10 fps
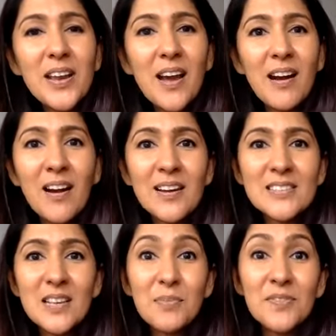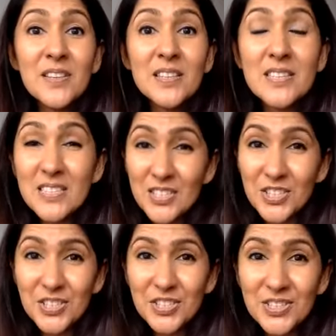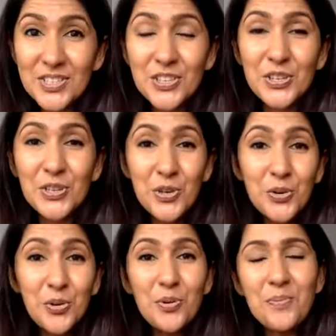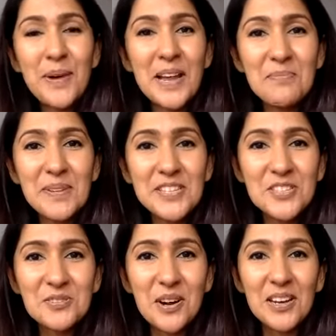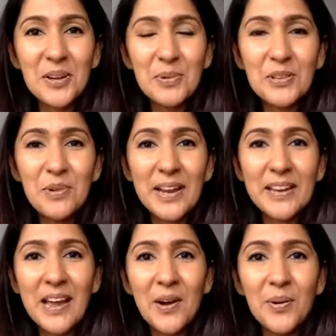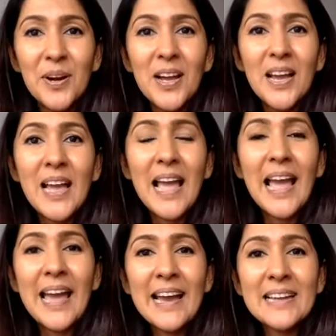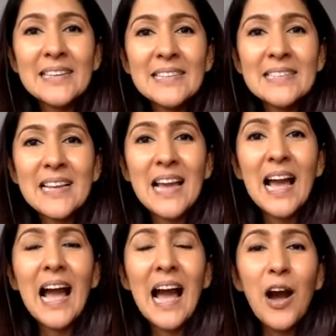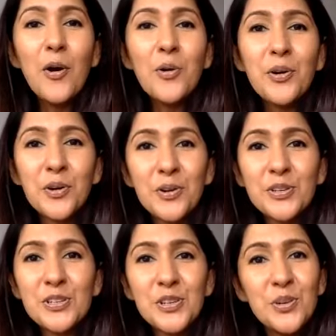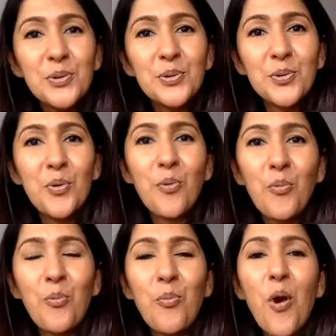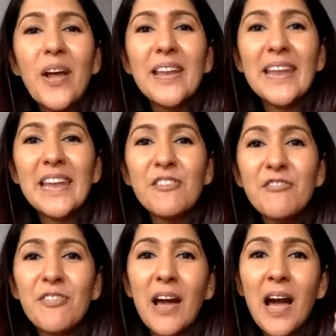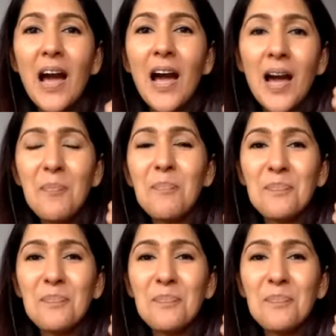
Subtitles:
are some of the decisions you might be struggling with right now? And how could you, what if up